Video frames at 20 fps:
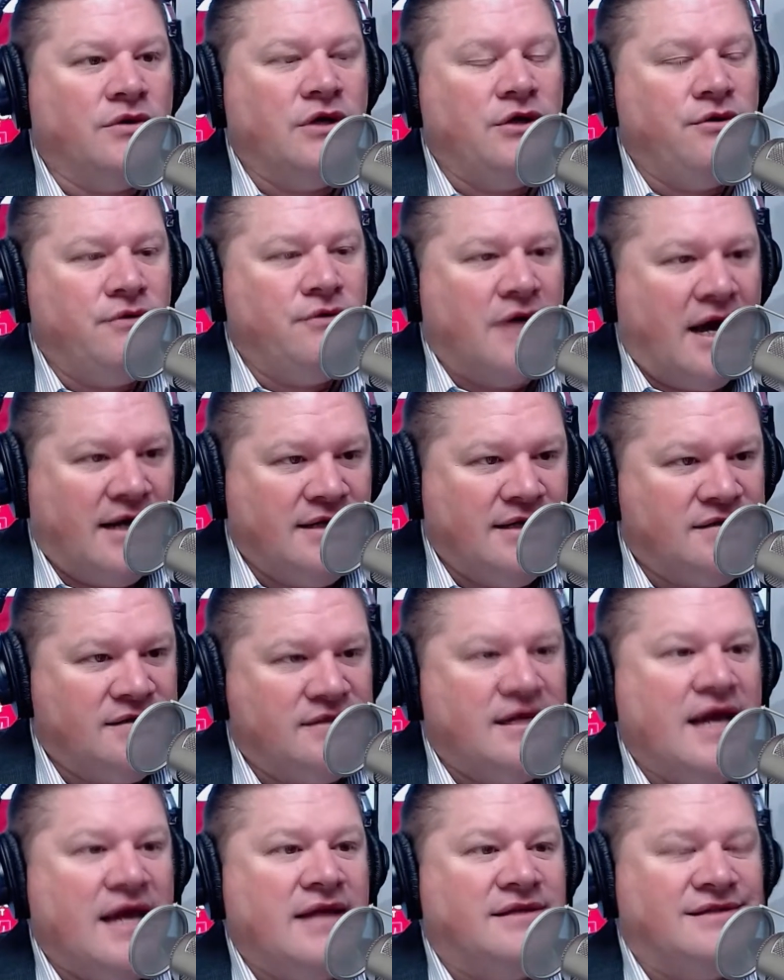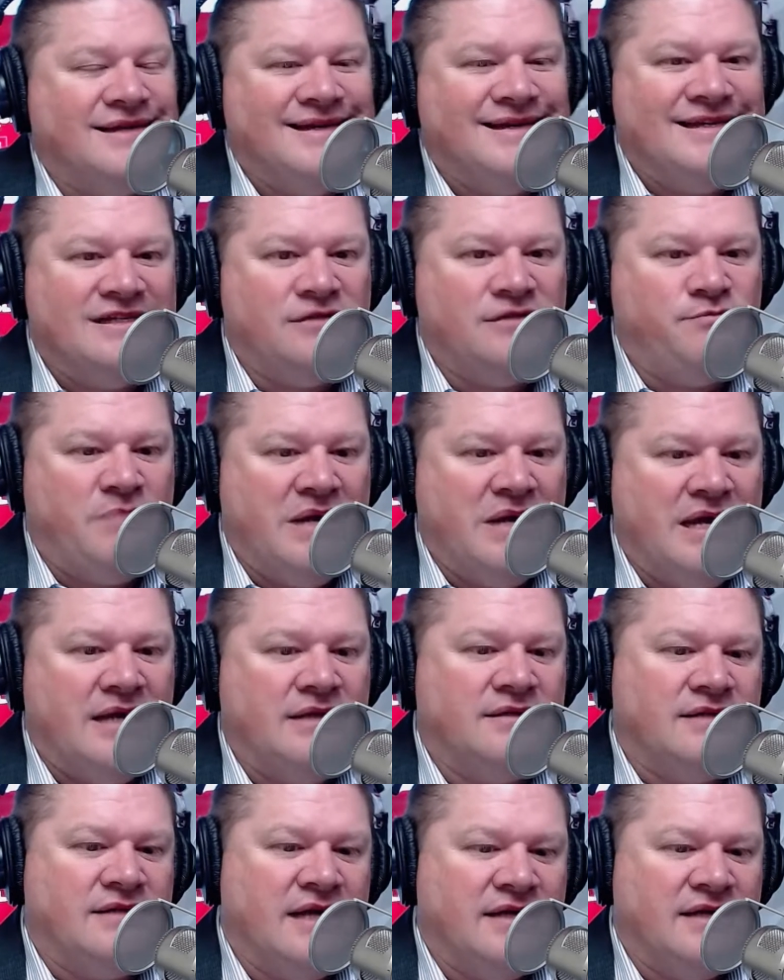The United States is
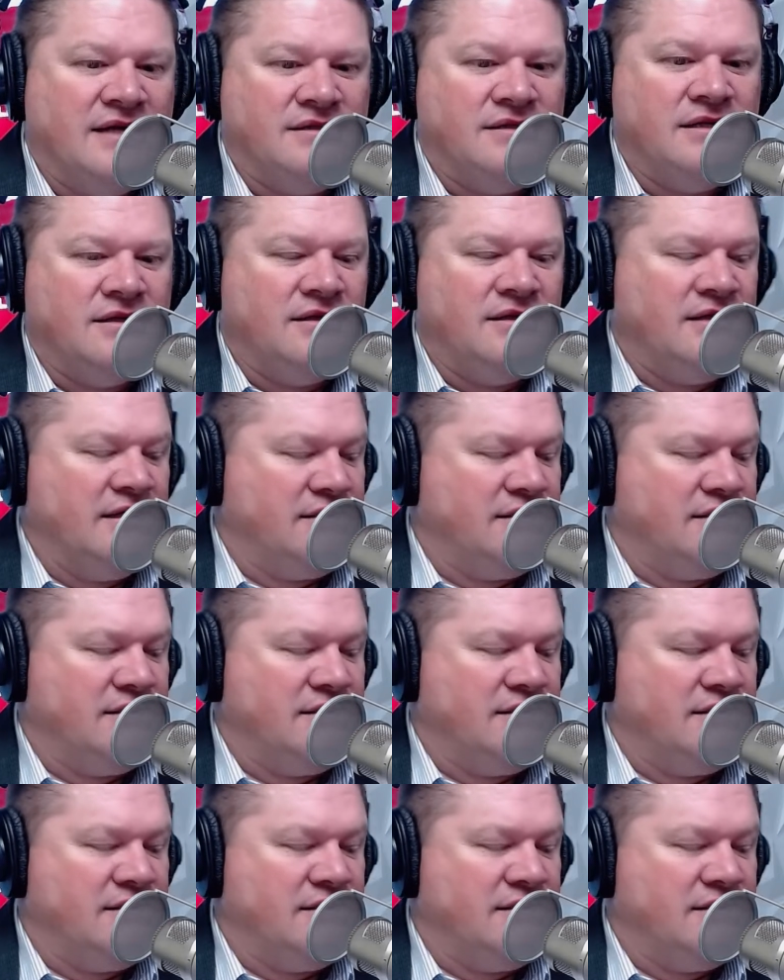being tested.